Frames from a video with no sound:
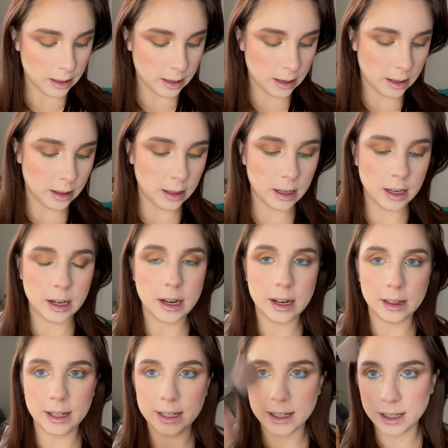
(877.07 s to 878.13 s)
And then I
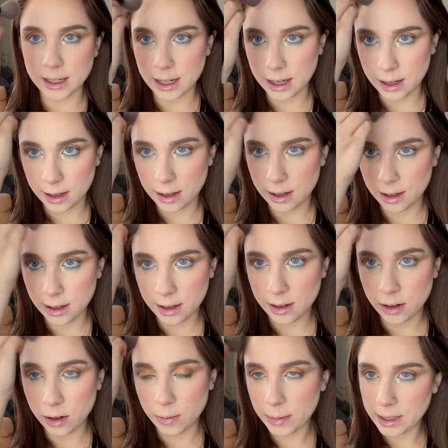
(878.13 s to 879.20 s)
like to take it
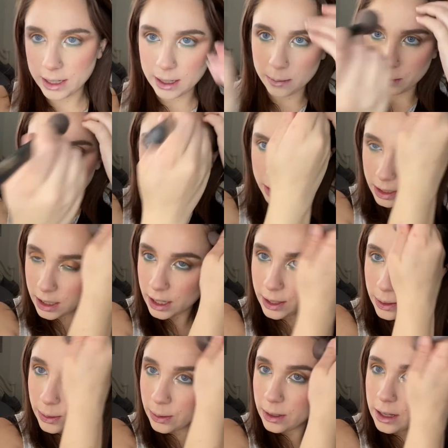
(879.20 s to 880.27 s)
on my temples
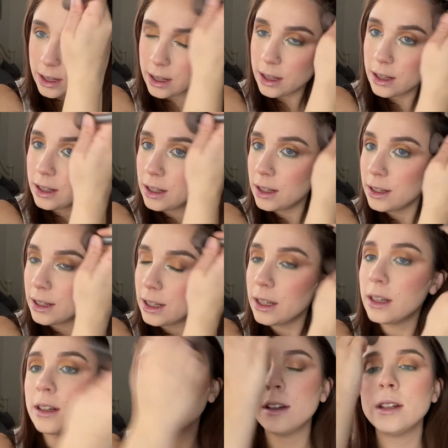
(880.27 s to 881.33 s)
too.
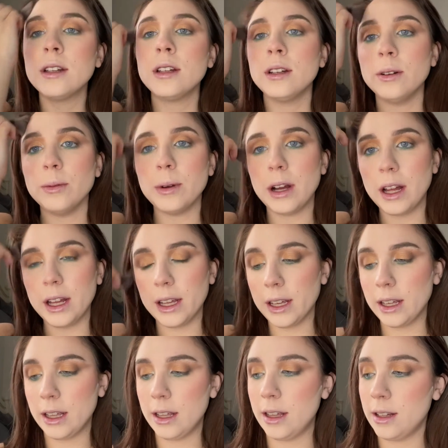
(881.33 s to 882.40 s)
Why?
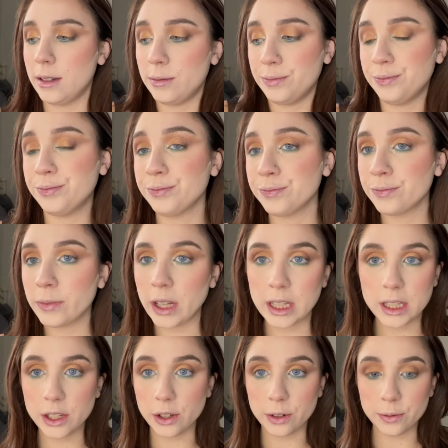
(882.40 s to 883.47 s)
It's
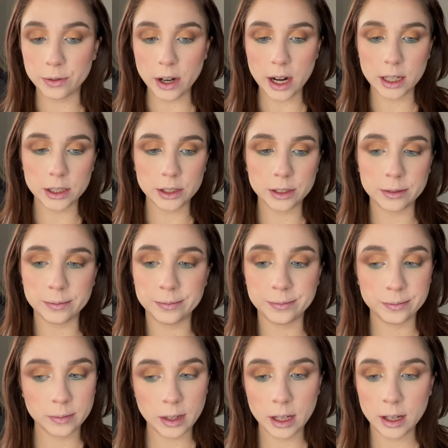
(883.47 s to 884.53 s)
good and fresh.
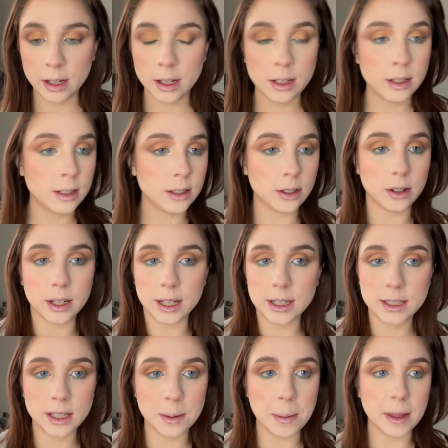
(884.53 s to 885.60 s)
That's all I gotta
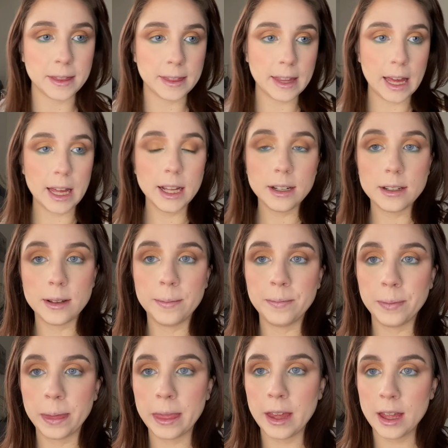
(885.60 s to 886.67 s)
say about that.
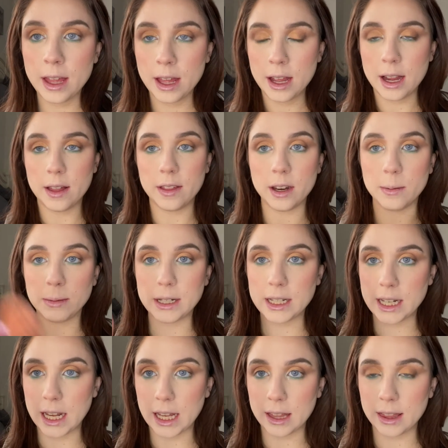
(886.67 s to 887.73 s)
And then I'm gonna
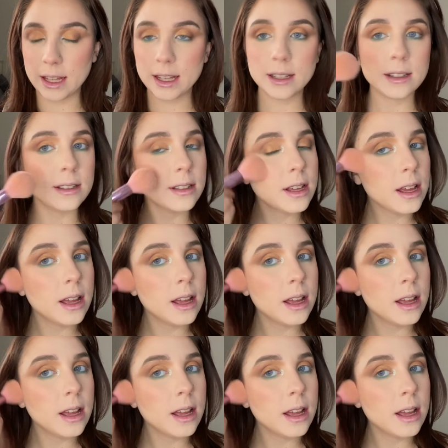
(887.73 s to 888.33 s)
take this.